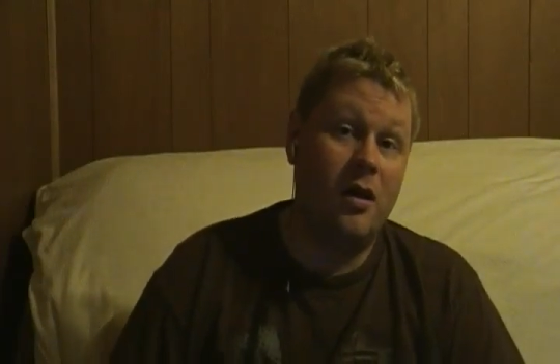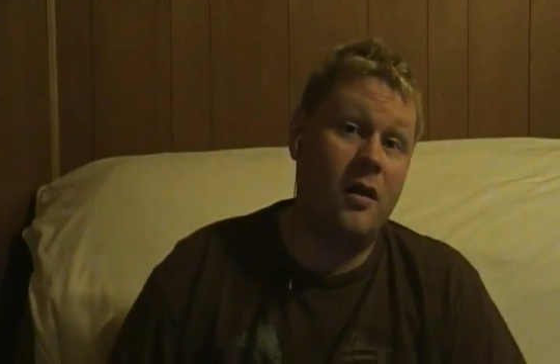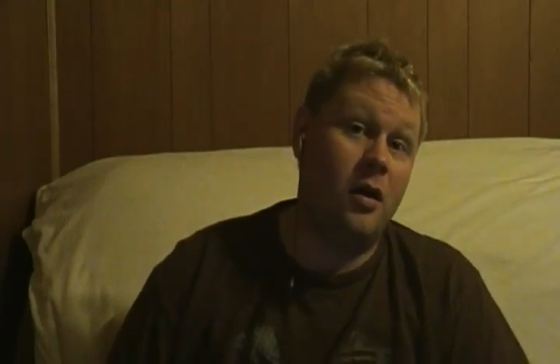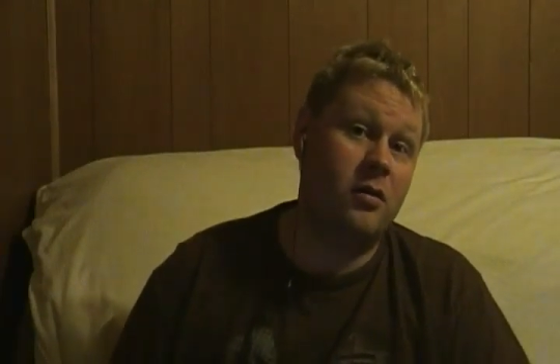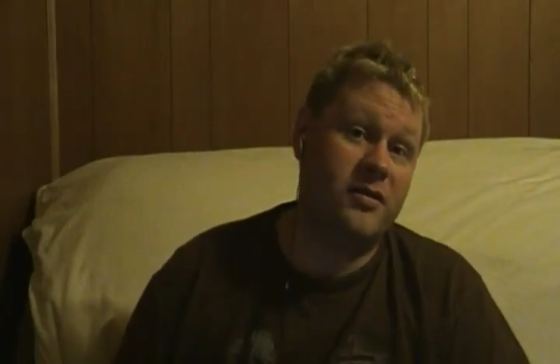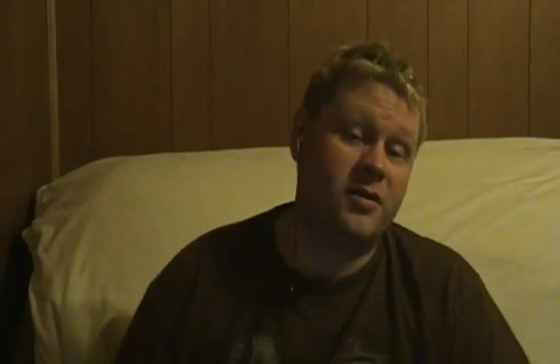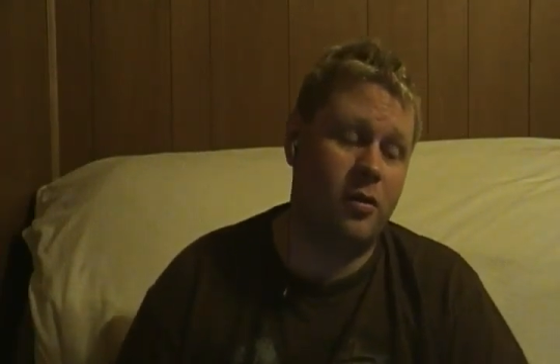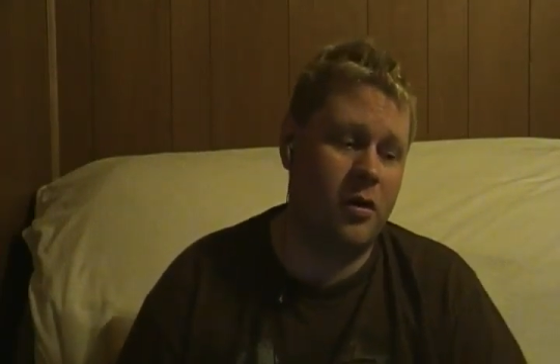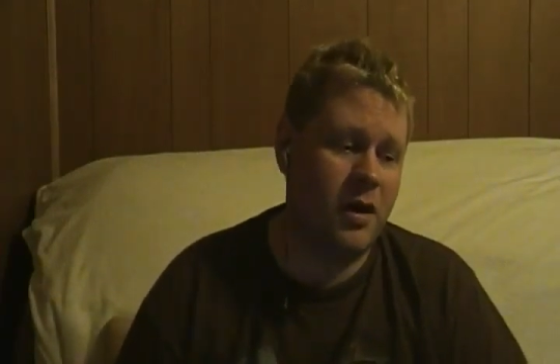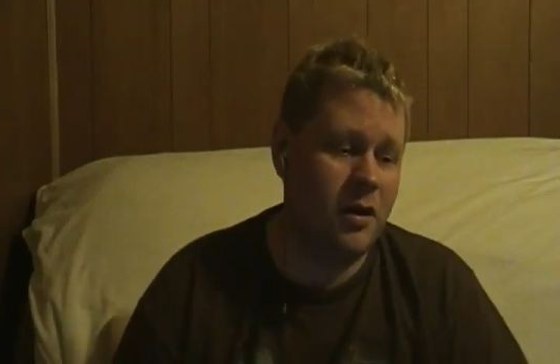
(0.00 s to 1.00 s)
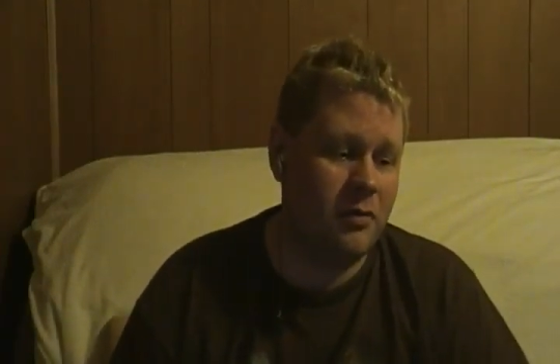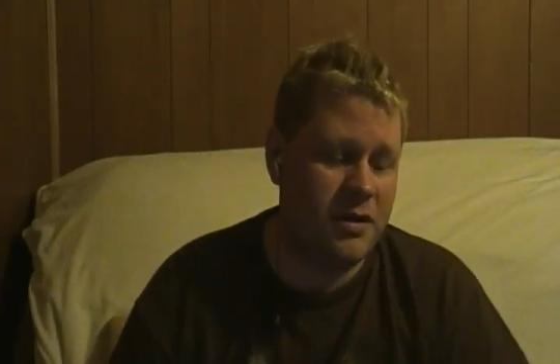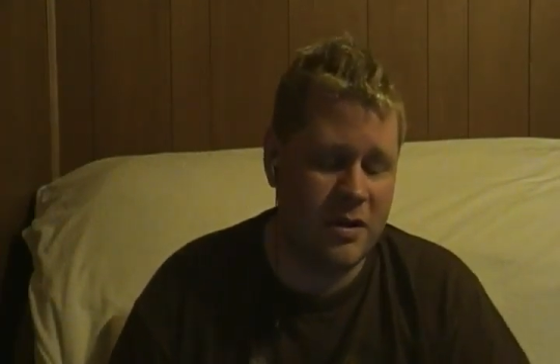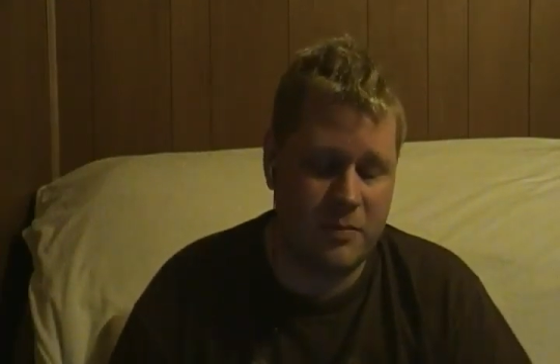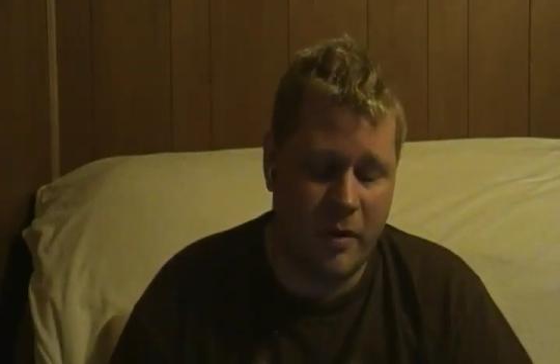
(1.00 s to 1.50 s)
the whole story,
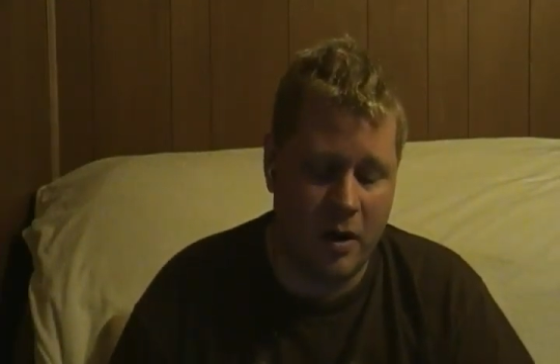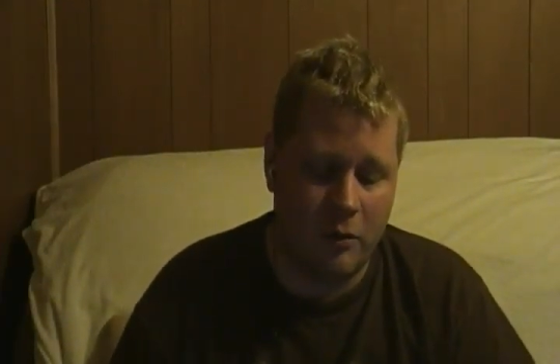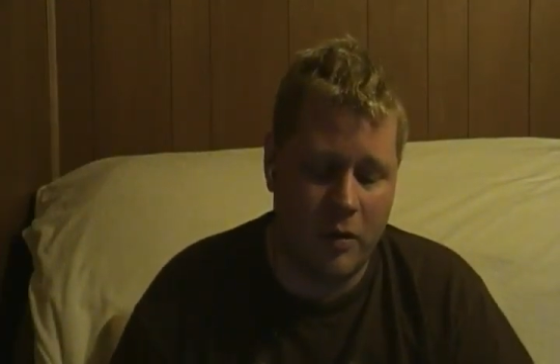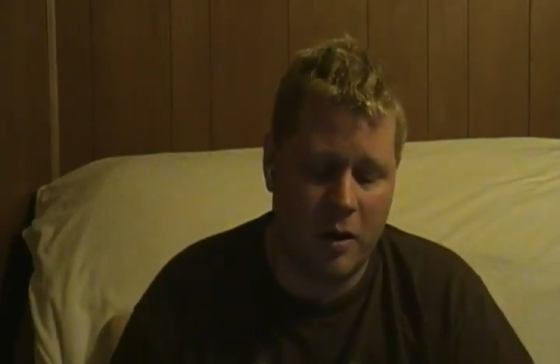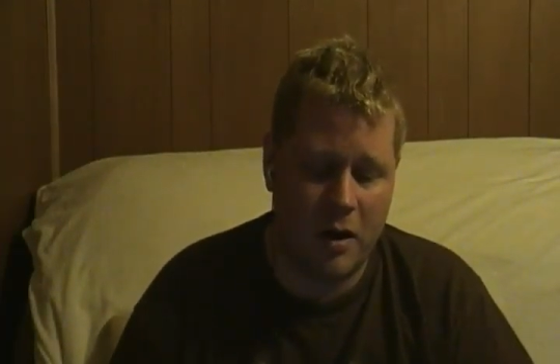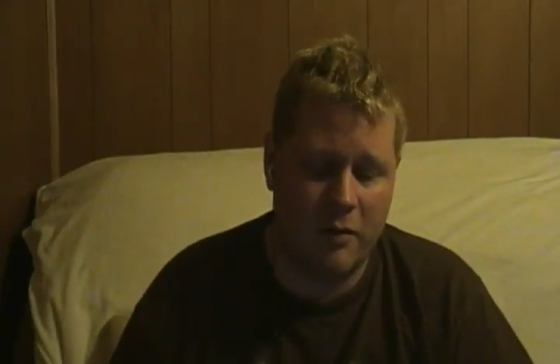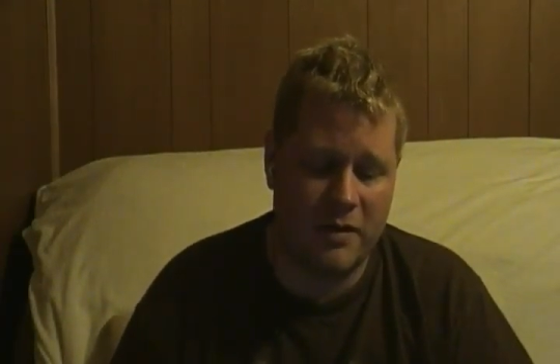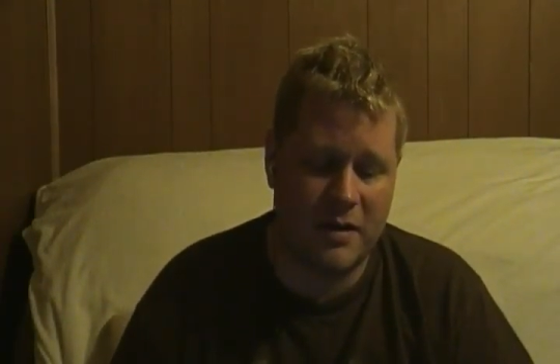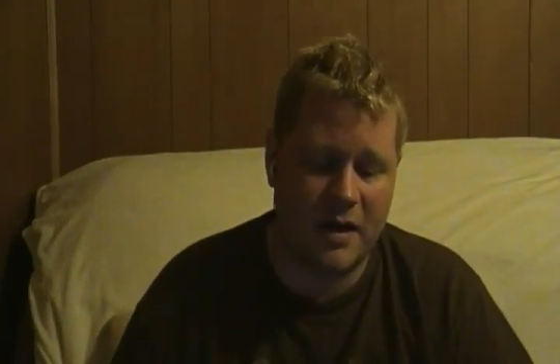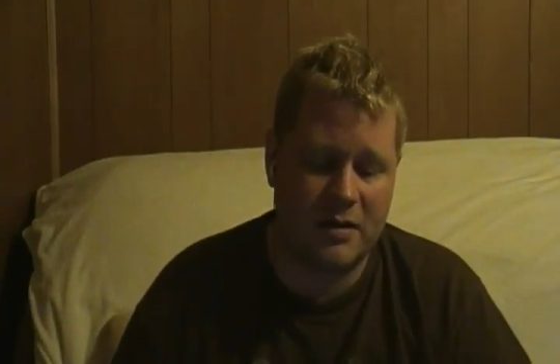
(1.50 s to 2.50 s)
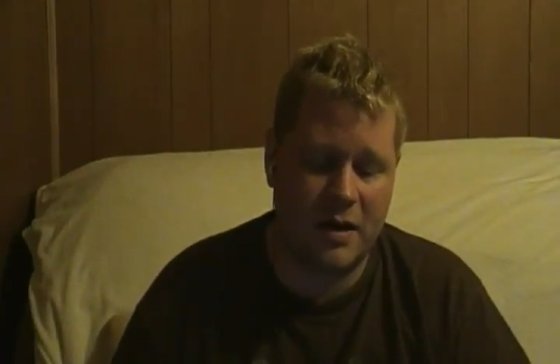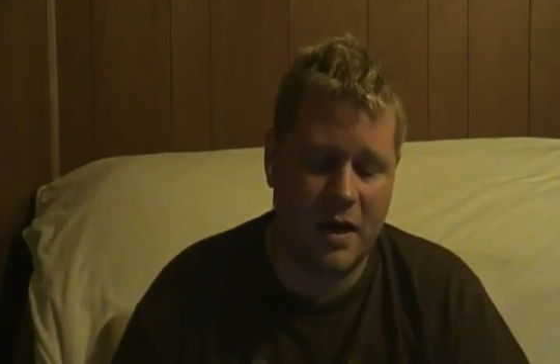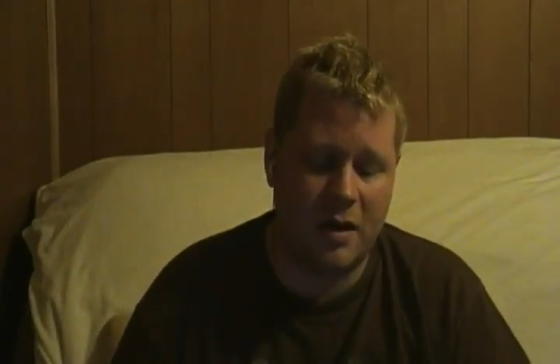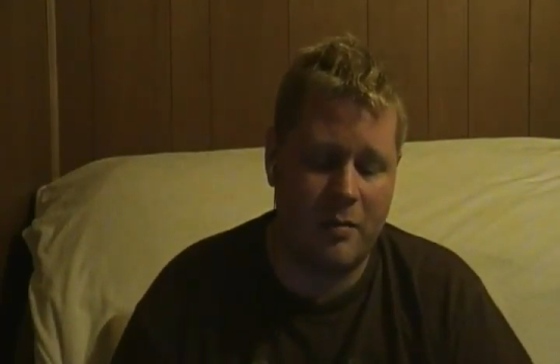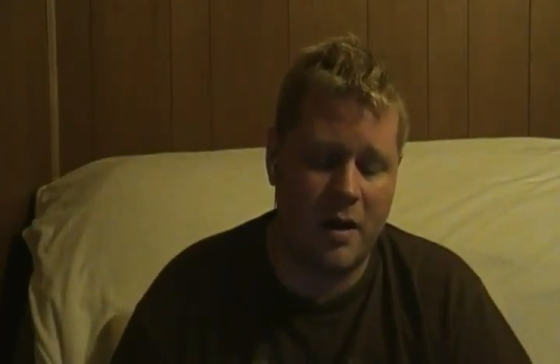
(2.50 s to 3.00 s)
which is part of where I was actually
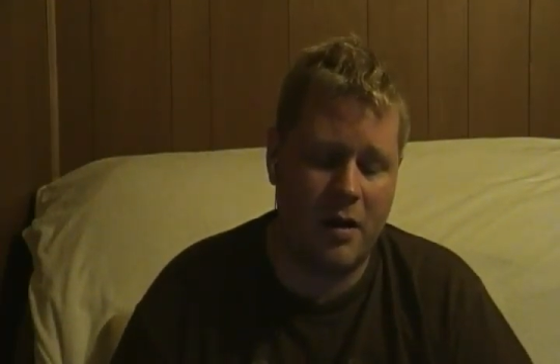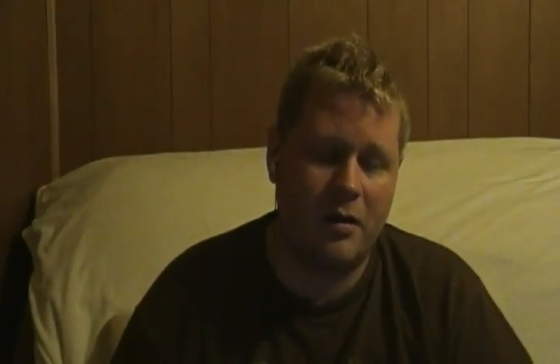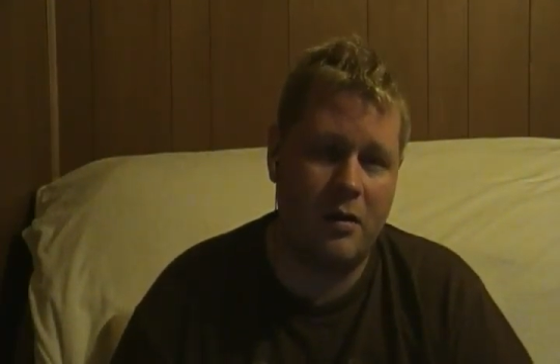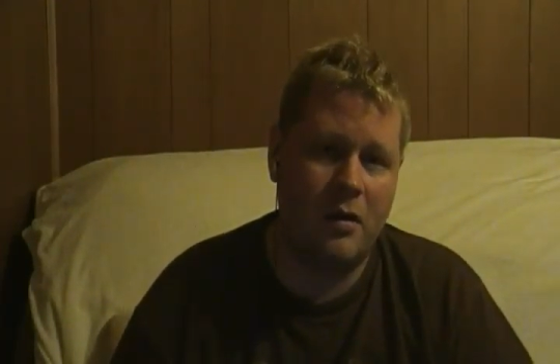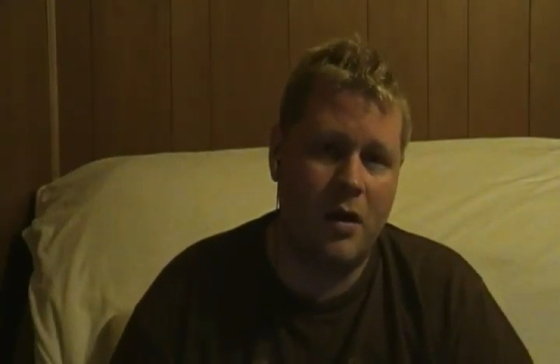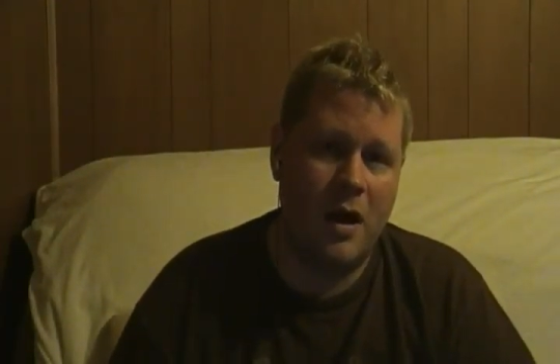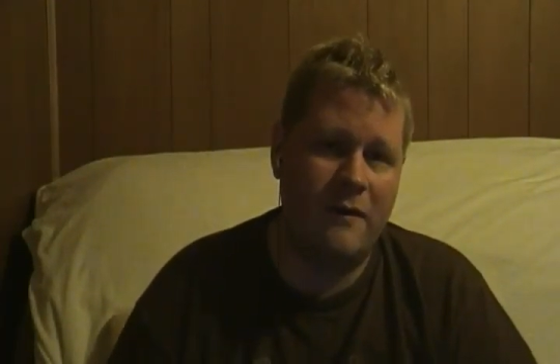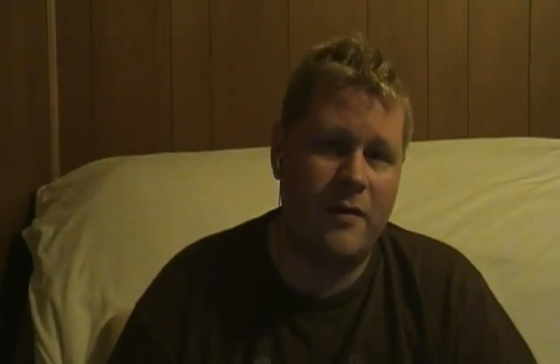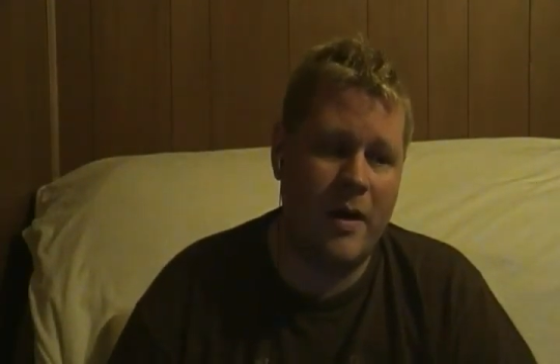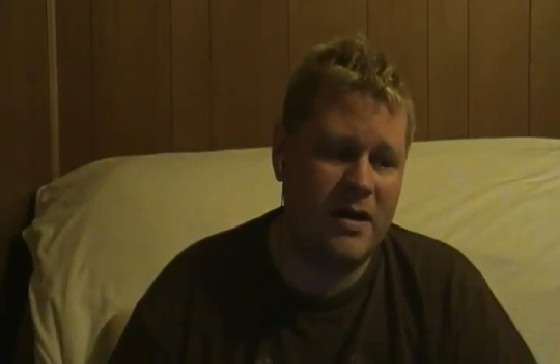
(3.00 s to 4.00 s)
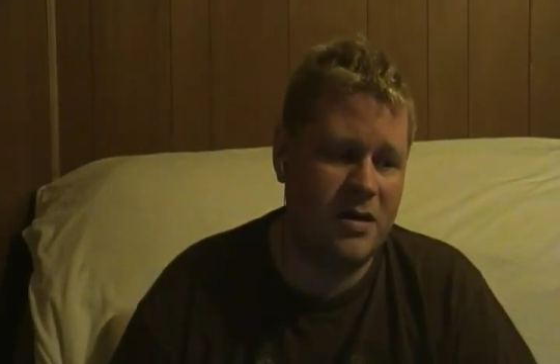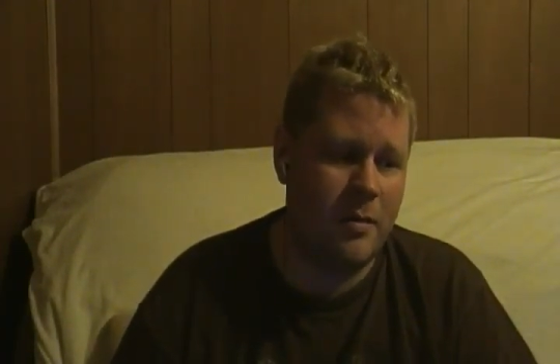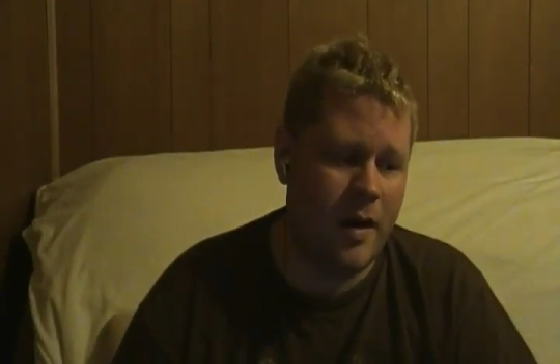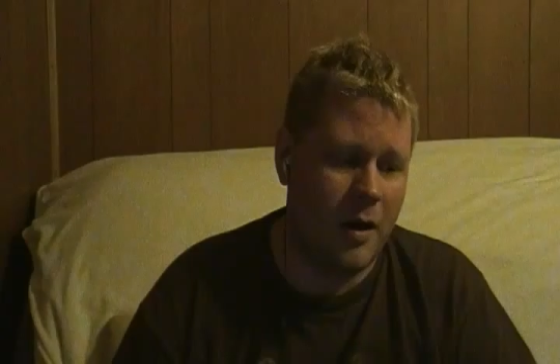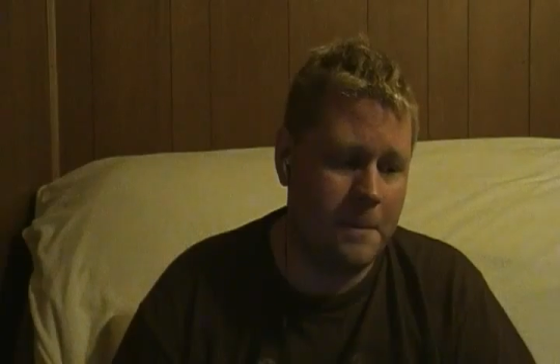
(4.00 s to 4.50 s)
getting my information
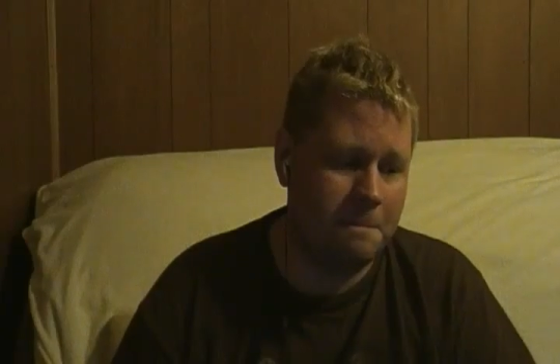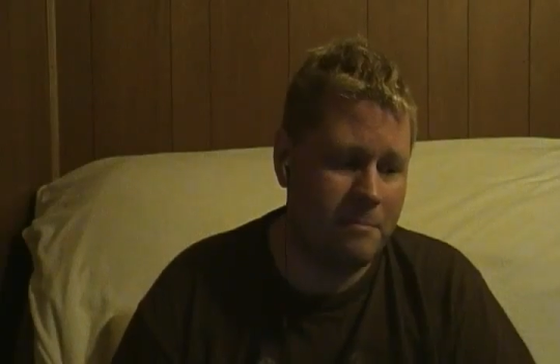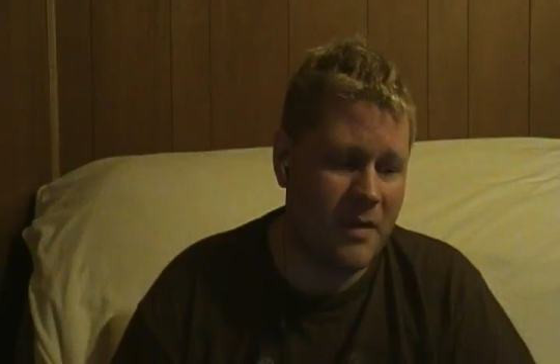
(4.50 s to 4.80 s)
about.